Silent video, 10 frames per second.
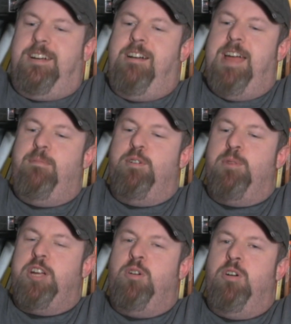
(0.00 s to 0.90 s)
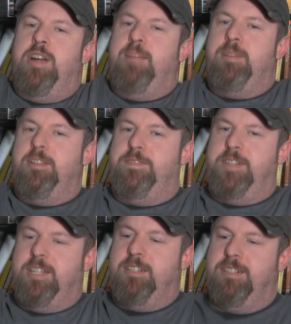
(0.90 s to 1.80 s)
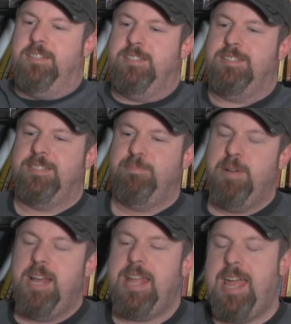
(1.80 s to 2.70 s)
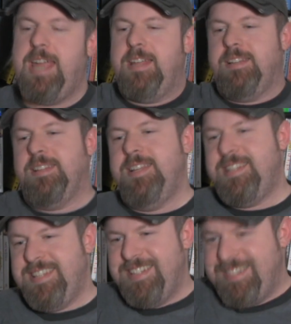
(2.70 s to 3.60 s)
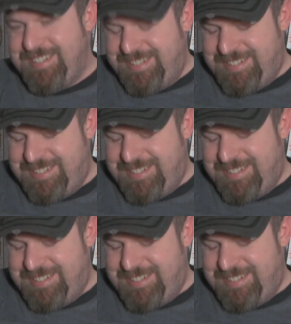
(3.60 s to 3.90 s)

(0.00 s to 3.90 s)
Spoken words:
Alright, we're recording, motherfucker. But hey, listen.